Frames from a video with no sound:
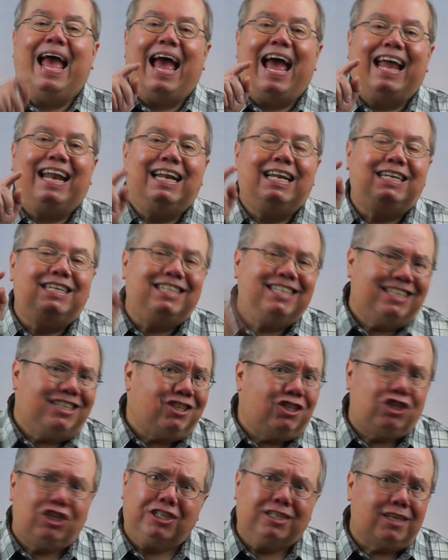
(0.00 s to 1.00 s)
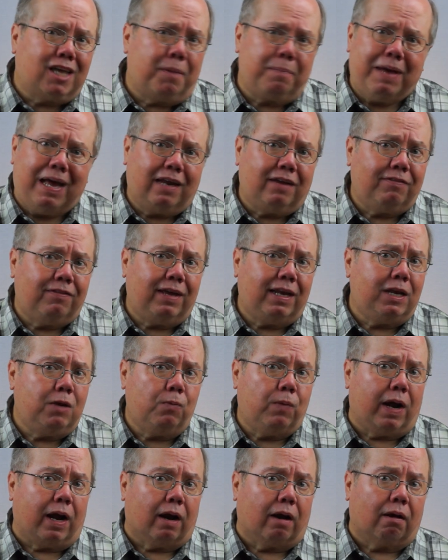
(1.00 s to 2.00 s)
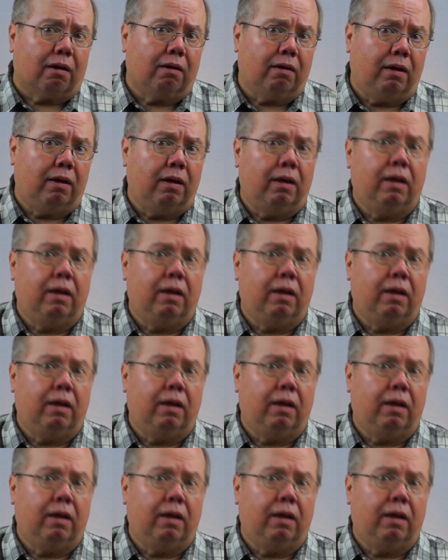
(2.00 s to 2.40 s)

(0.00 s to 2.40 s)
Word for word: And it didn't just come out of anywhere.